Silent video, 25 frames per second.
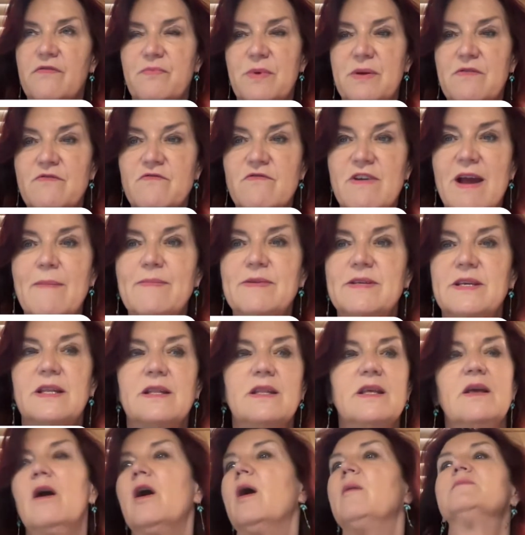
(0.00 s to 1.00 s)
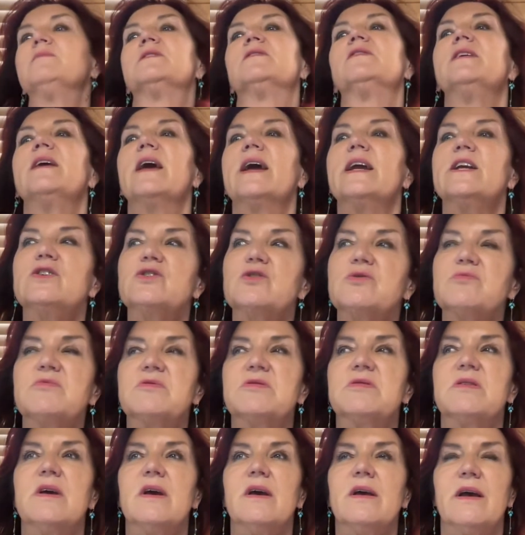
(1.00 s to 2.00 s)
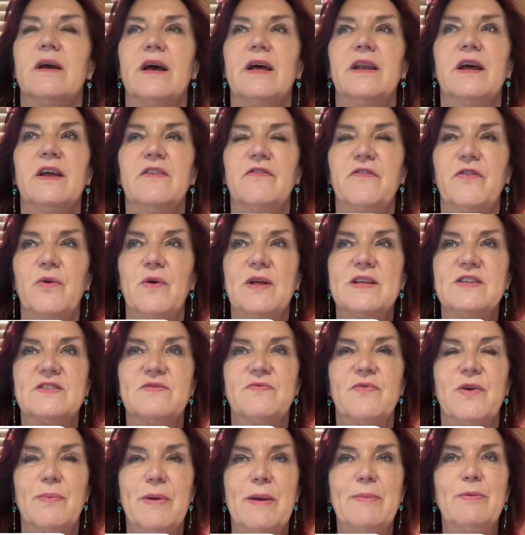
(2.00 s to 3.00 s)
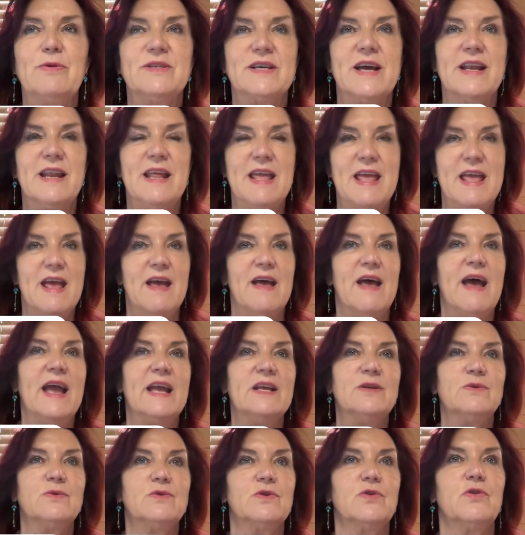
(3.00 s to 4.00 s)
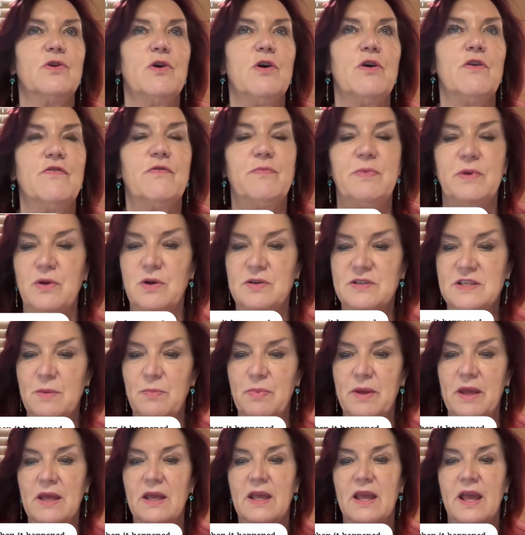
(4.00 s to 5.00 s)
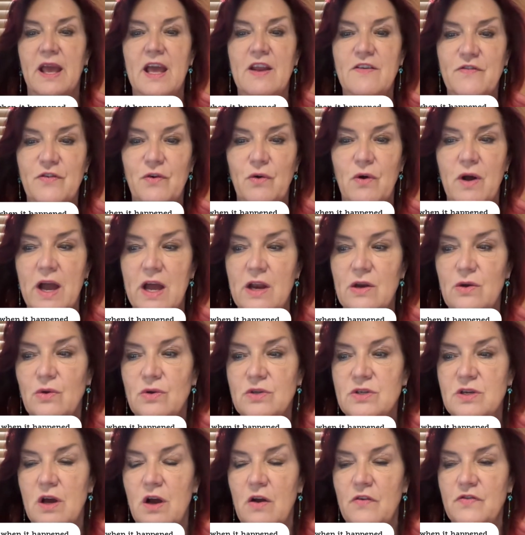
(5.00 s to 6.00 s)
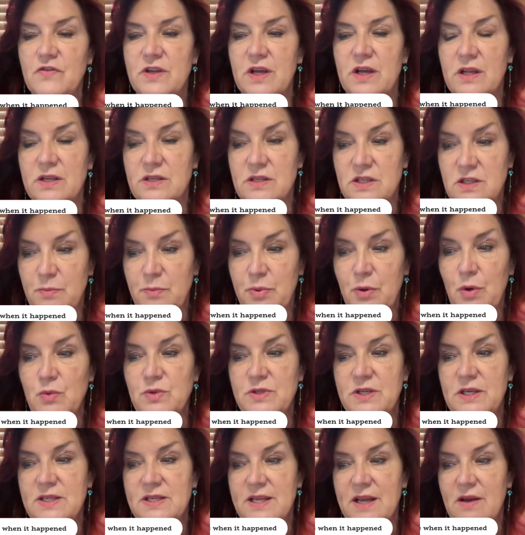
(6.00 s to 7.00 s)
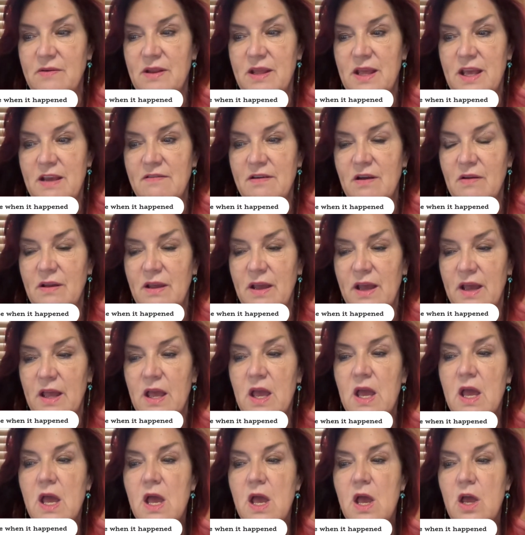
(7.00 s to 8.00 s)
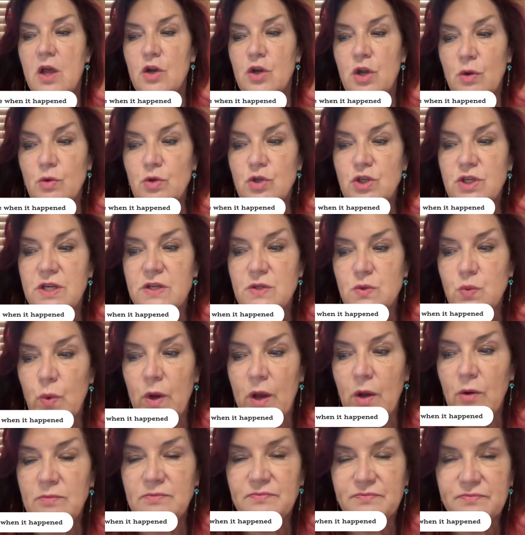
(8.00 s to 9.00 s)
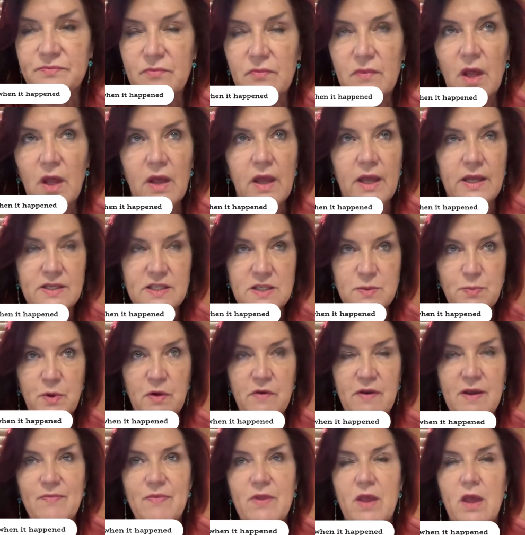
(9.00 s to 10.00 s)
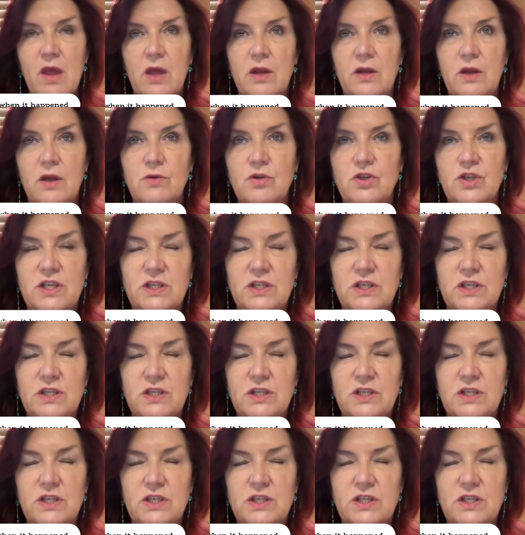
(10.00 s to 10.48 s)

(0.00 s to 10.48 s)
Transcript: been wrapped in the arms of the angels, and I feel that's for people down here, angels on earth, because they're being cared for and looked after and supported down here. Okay, know she is well in spirit. Know